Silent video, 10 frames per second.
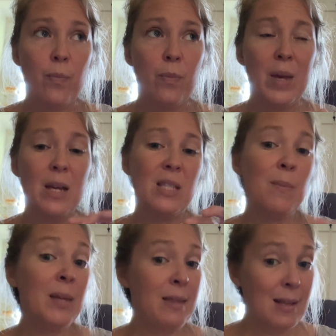Because
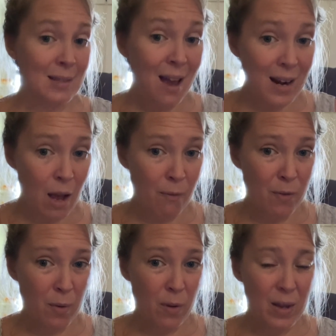something that's not
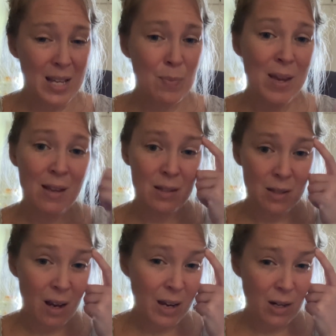helpful is being
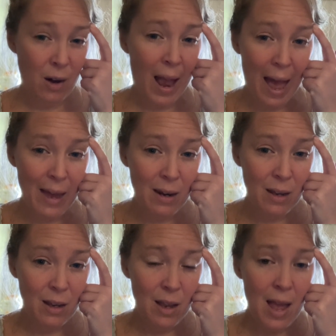stuck in your head
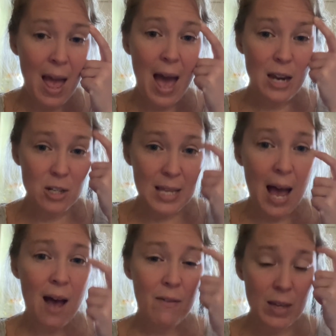and just
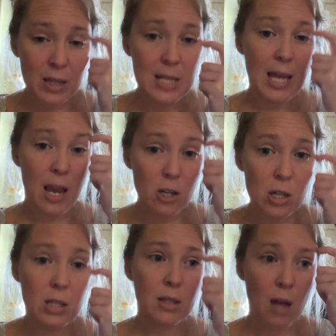having these
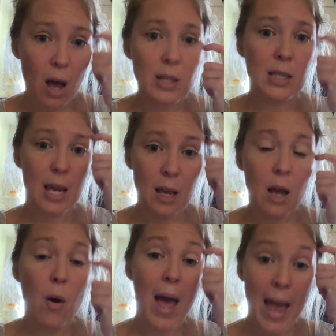anxious thoughts like
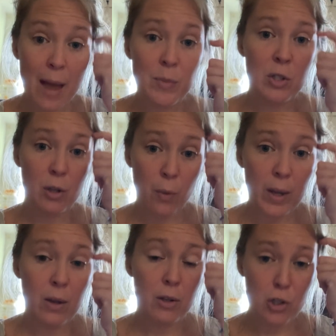a hamster
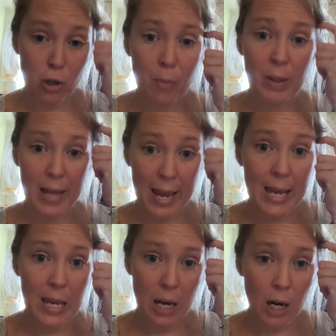wheel gerbling
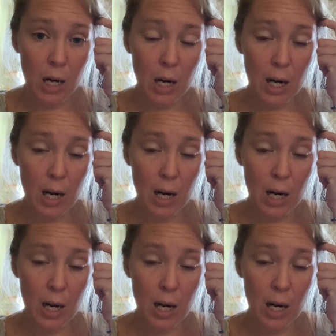here